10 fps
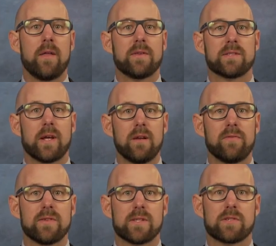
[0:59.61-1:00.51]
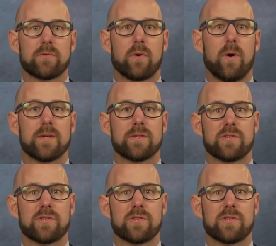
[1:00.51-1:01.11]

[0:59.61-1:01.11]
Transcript: The study of physics requires a